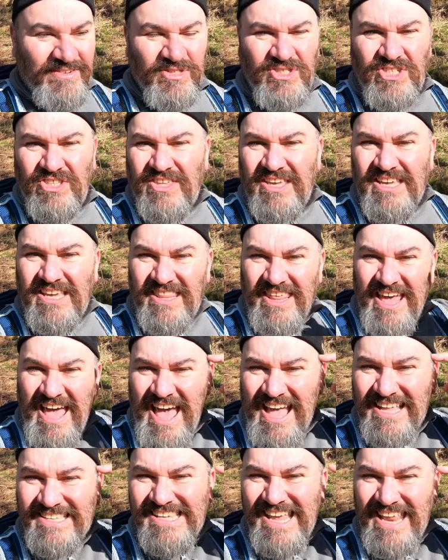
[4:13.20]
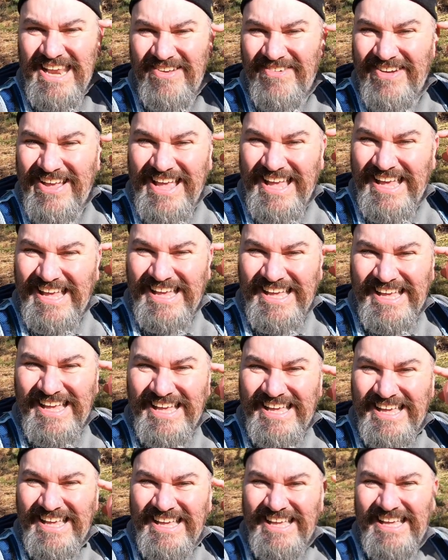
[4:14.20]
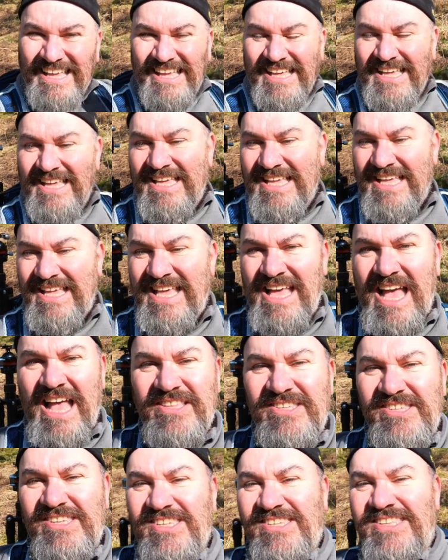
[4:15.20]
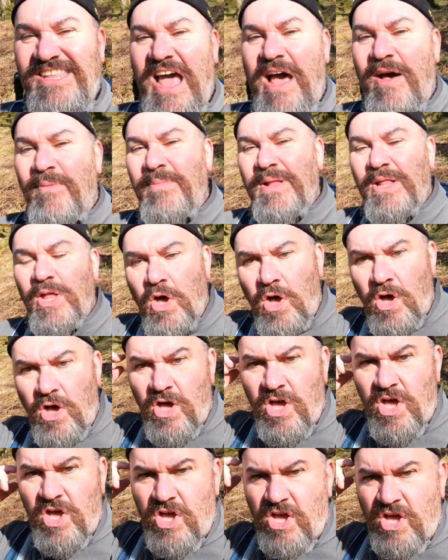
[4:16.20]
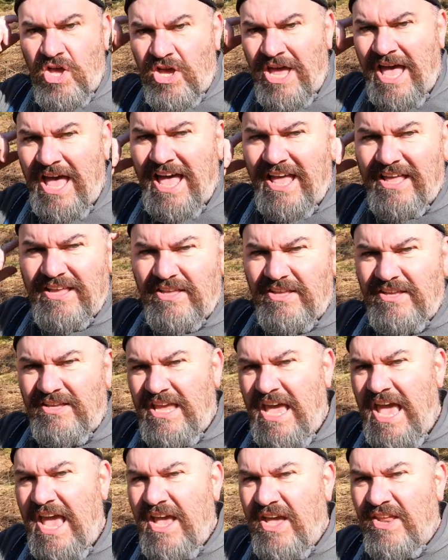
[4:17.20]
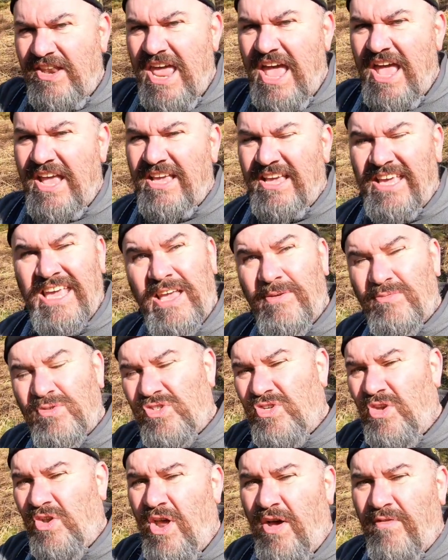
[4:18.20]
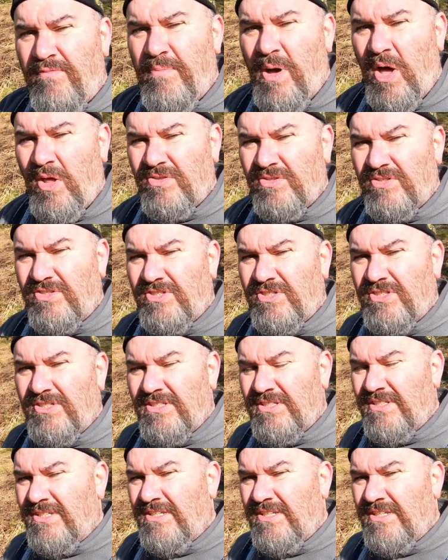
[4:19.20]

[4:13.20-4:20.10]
do you think of the hat anyway? Answers down below. Hat, yeah or nay? Keeps sun off bonce.